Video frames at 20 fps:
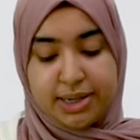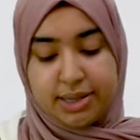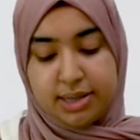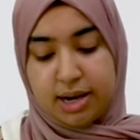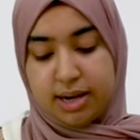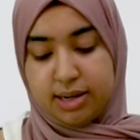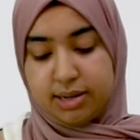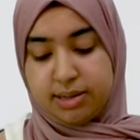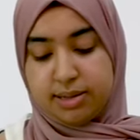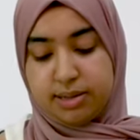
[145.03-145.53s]

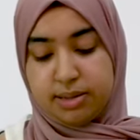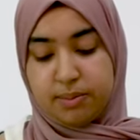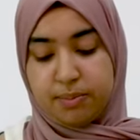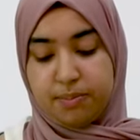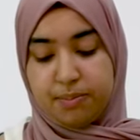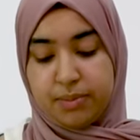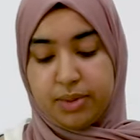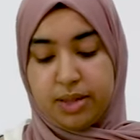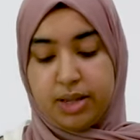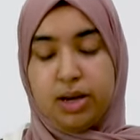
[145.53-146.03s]
sides,
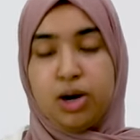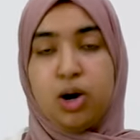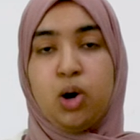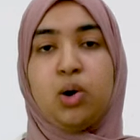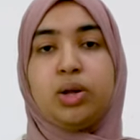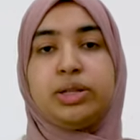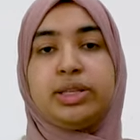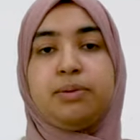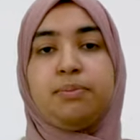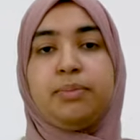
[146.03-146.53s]

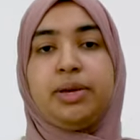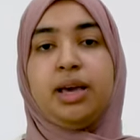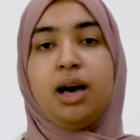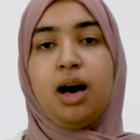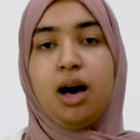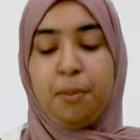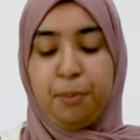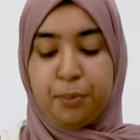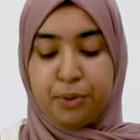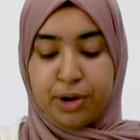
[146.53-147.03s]
holding me
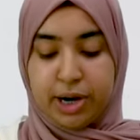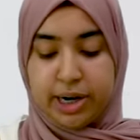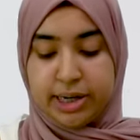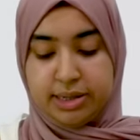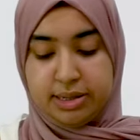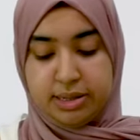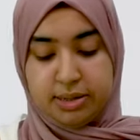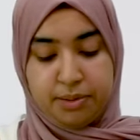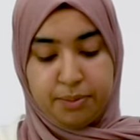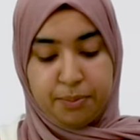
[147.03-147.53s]

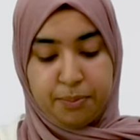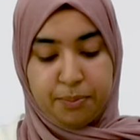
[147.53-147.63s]
upright.